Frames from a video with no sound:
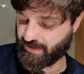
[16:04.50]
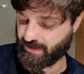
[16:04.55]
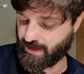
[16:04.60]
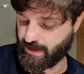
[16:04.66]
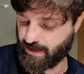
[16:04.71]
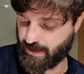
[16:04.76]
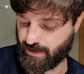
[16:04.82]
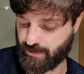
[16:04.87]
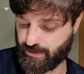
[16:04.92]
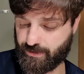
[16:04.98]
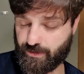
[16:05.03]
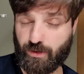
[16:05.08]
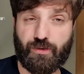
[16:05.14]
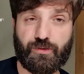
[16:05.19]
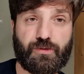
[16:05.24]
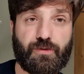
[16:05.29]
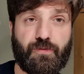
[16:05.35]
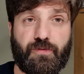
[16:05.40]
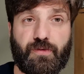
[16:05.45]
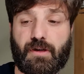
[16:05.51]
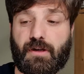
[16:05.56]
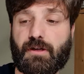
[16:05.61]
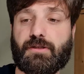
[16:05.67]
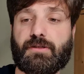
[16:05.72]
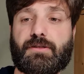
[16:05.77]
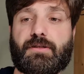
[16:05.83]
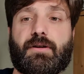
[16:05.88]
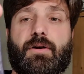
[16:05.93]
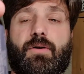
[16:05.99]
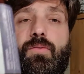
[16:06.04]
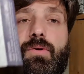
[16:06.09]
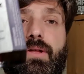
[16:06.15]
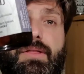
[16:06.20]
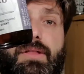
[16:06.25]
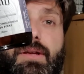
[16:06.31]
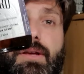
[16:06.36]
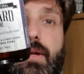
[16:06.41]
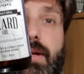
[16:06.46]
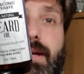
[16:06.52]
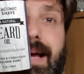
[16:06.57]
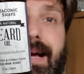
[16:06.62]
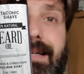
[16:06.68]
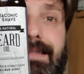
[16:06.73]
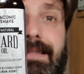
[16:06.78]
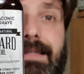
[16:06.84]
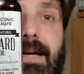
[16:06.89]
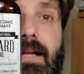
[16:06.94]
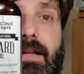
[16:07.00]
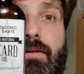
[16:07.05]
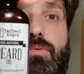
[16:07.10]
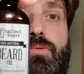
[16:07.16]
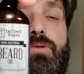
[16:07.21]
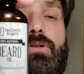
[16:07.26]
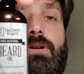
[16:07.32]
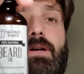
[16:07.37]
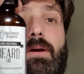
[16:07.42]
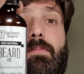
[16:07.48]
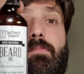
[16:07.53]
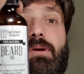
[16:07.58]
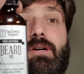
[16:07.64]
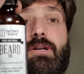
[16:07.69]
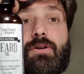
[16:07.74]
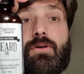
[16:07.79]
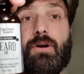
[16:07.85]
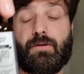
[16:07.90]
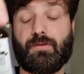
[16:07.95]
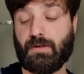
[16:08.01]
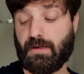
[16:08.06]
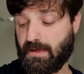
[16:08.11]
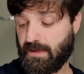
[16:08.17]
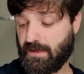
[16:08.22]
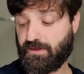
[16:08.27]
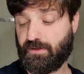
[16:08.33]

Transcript: and also finished with the Excalibur beard oil.